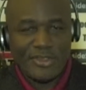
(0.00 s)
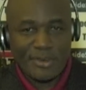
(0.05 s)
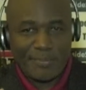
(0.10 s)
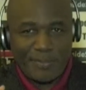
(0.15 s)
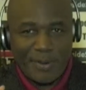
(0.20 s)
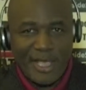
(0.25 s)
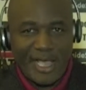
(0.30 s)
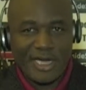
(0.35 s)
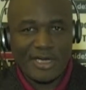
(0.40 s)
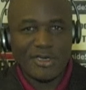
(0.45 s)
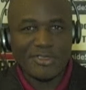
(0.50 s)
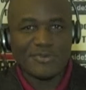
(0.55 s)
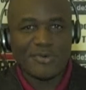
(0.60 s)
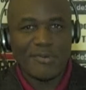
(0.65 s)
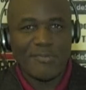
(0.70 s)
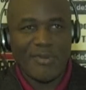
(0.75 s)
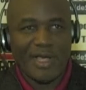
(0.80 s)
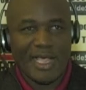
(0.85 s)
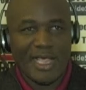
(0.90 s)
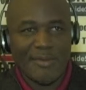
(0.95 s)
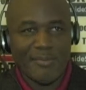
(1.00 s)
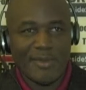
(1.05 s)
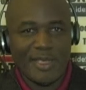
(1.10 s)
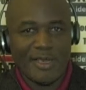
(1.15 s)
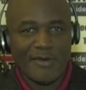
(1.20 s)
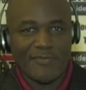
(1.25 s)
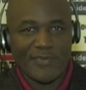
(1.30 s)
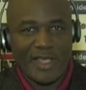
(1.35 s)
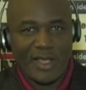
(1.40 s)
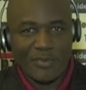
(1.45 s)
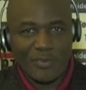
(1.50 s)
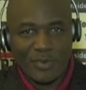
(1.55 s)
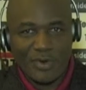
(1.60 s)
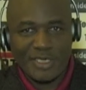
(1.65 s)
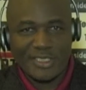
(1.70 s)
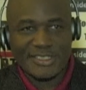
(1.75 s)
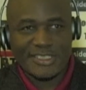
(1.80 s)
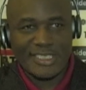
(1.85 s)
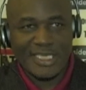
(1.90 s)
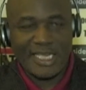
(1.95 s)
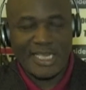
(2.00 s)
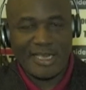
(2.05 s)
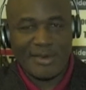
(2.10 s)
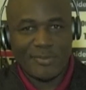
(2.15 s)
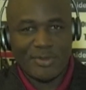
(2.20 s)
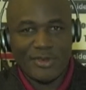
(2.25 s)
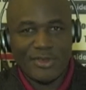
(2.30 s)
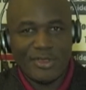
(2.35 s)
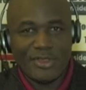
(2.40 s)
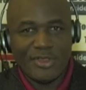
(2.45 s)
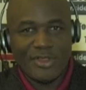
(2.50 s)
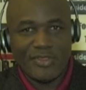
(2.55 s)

The Packers remind me of that one team